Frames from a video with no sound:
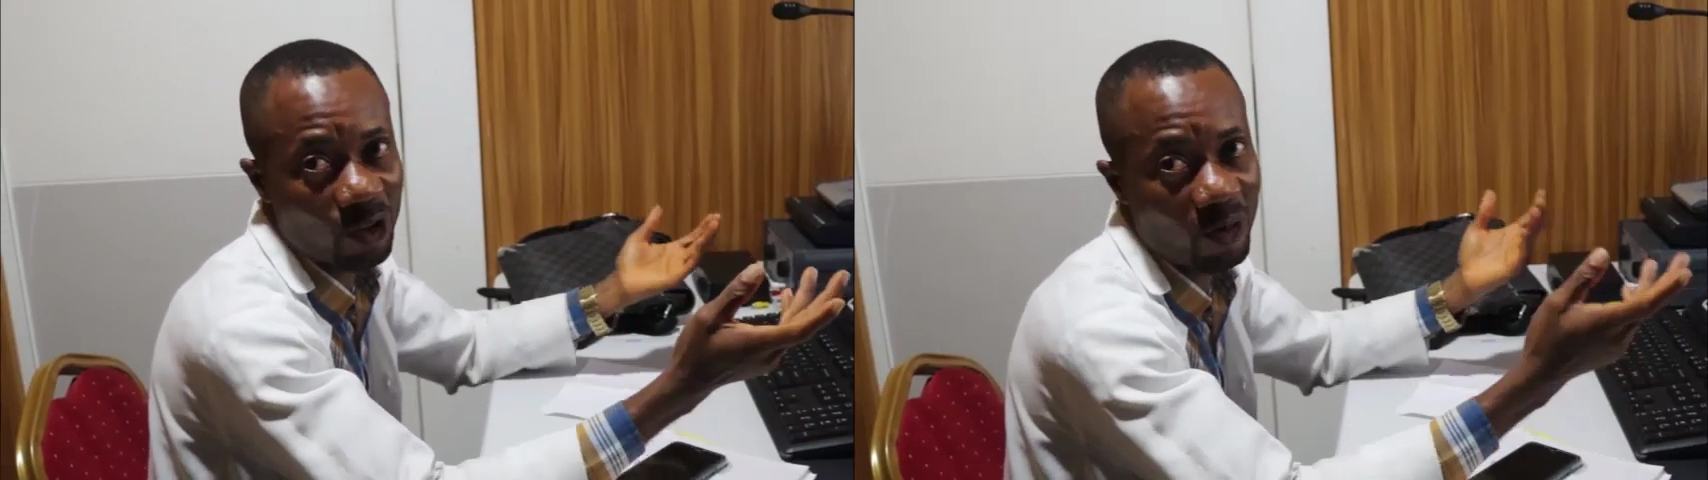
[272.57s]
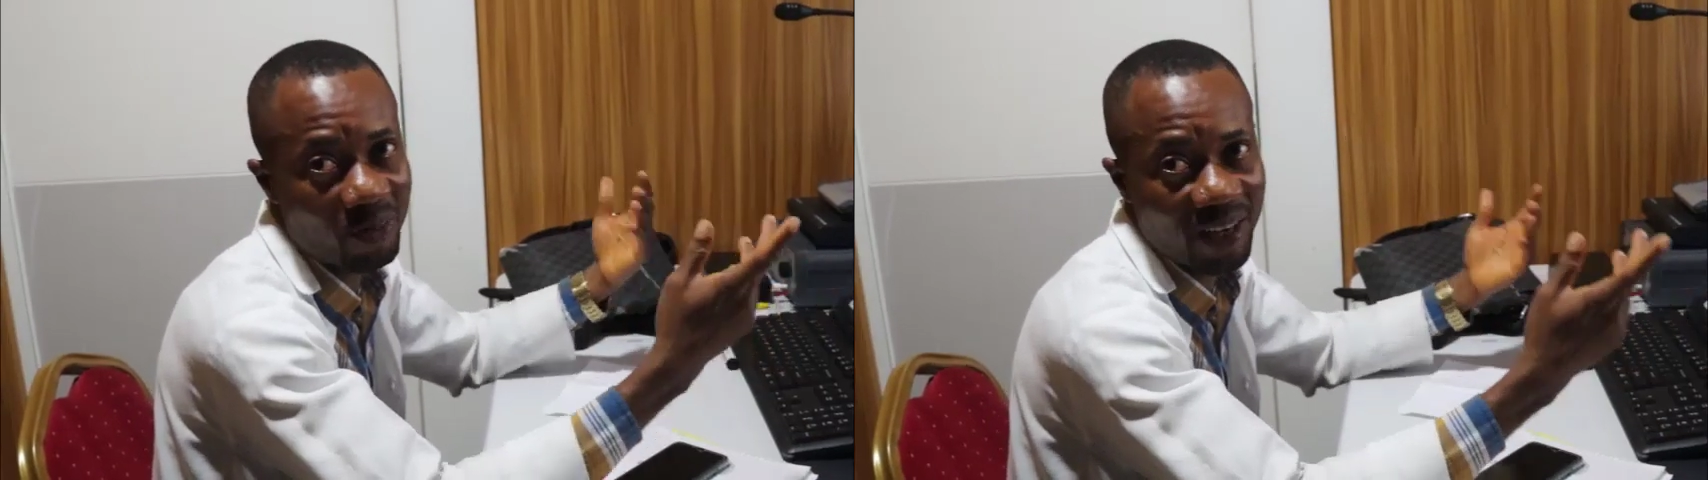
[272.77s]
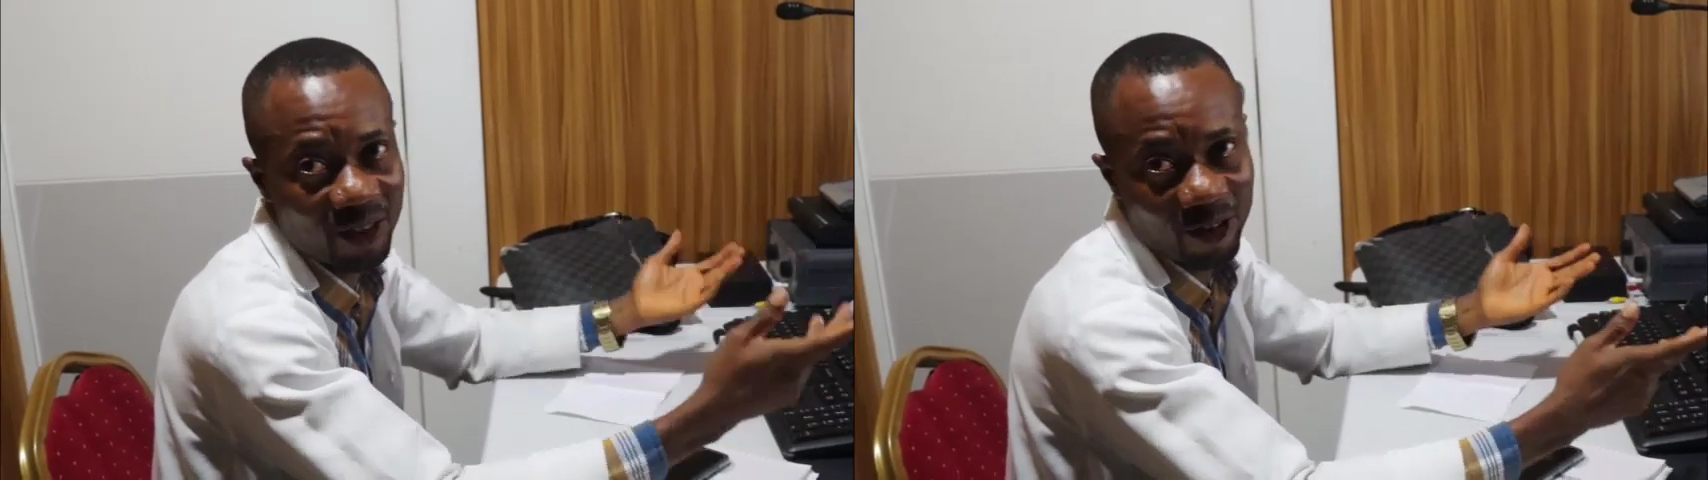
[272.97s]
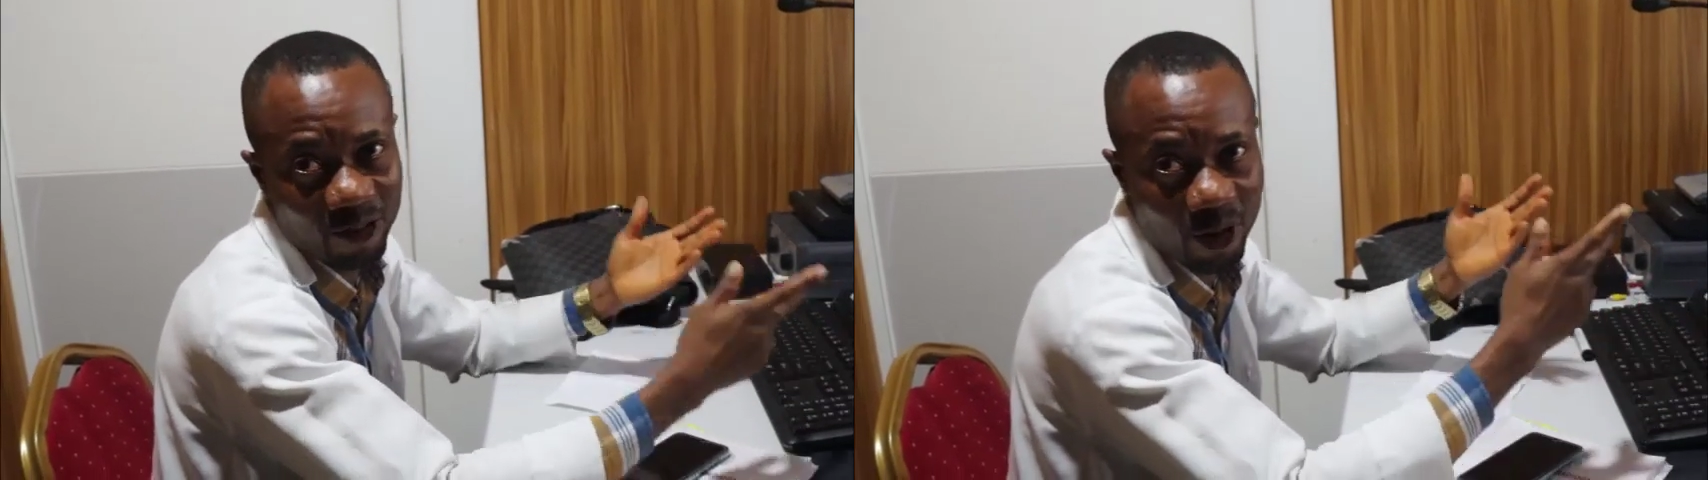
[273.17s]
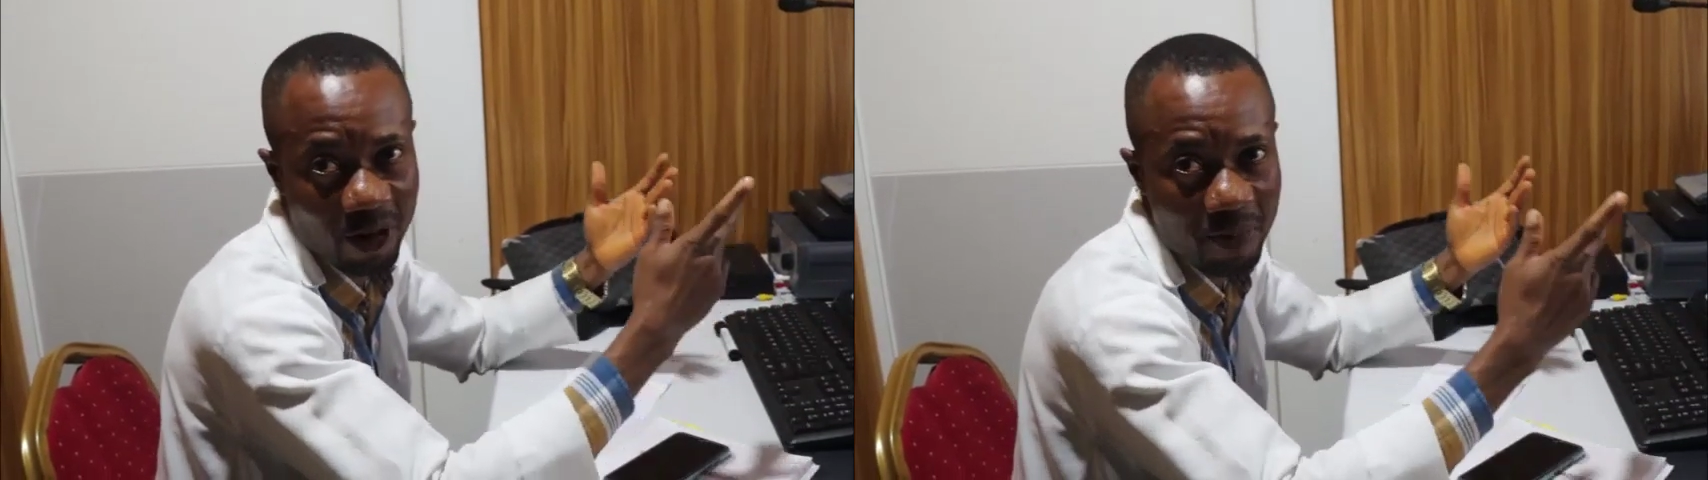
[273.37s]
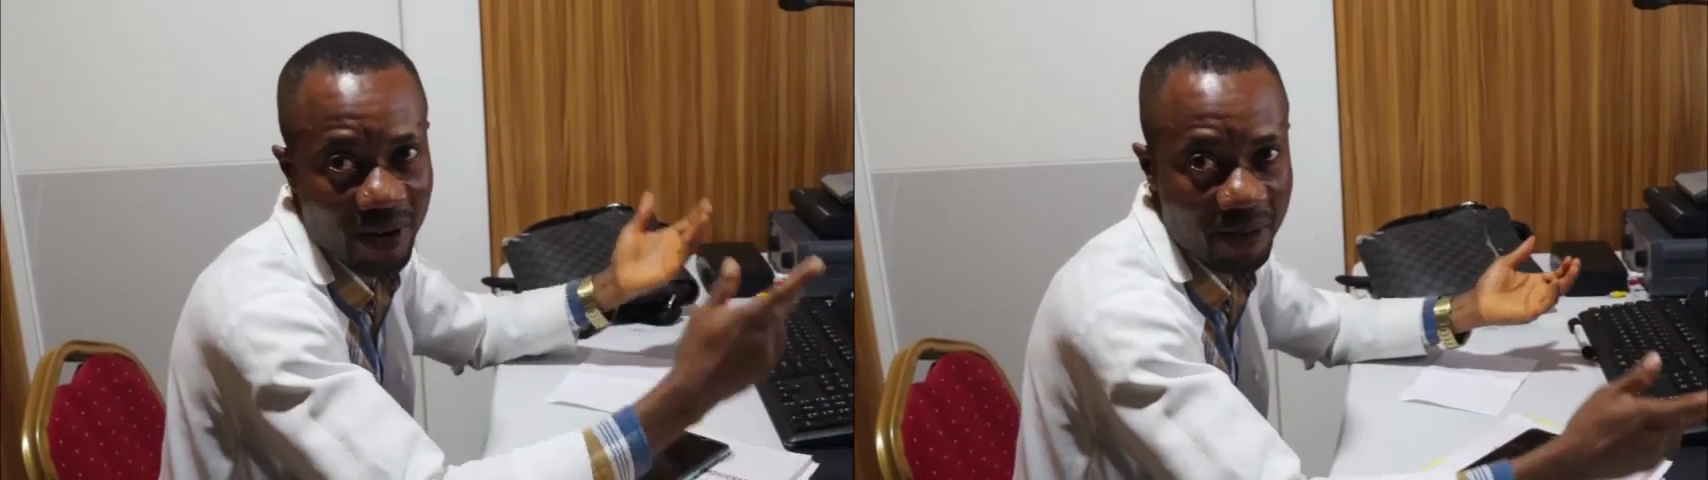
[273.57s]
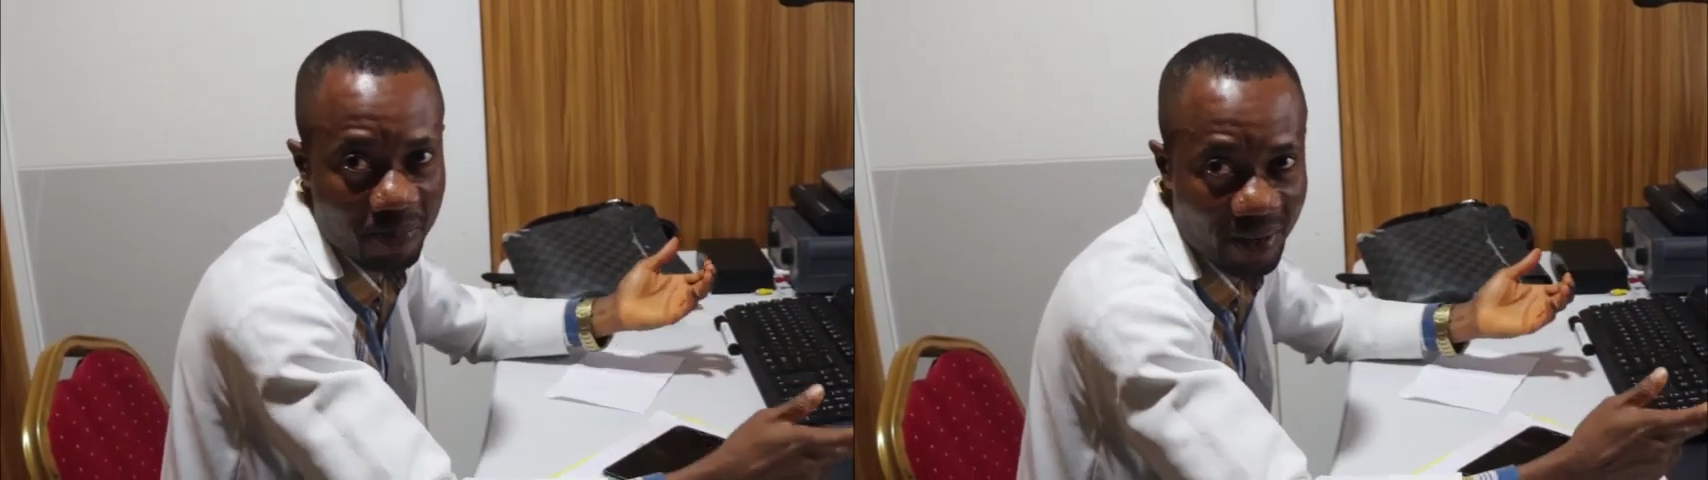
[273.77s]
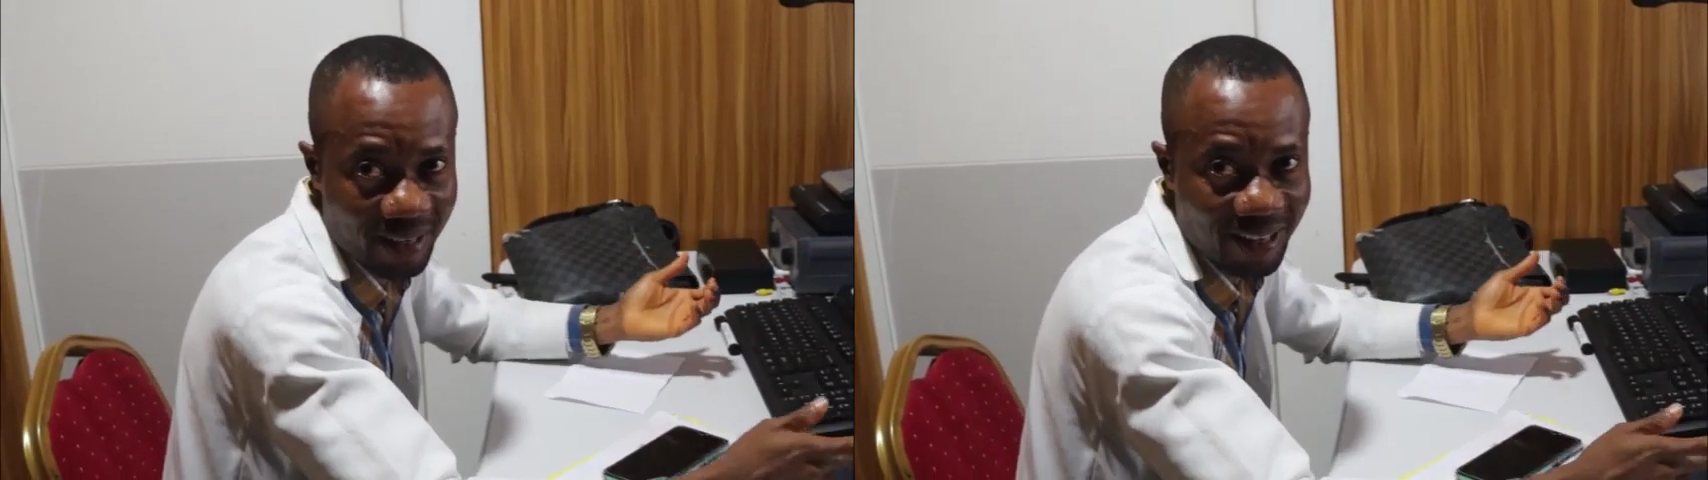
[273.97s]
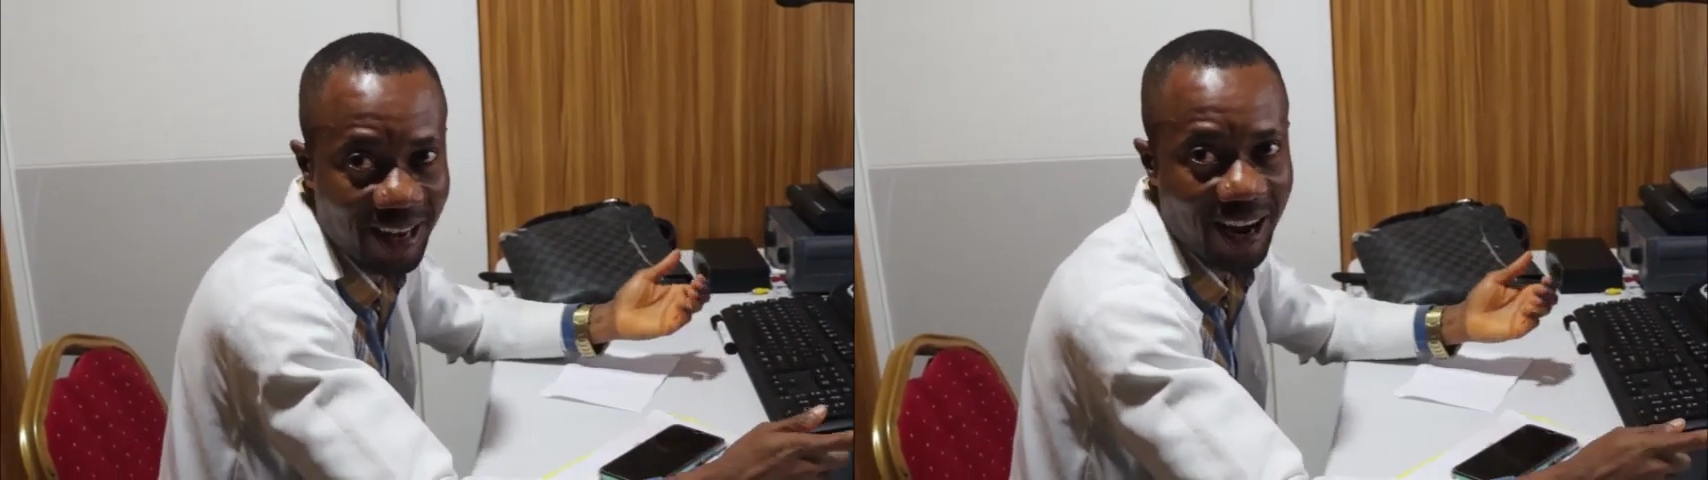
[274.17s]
complain of lower back pain.